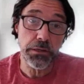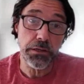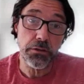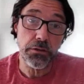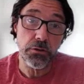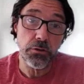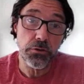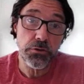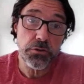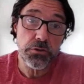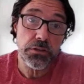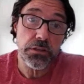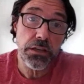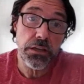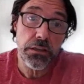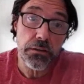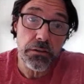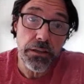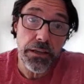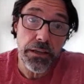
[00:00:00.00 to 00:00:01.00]
but also in
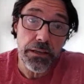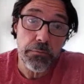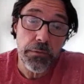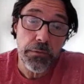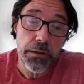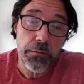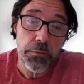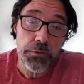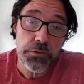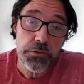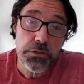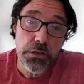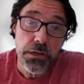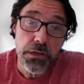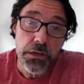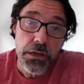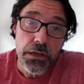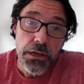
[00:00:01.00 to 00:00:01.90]
other land mammals.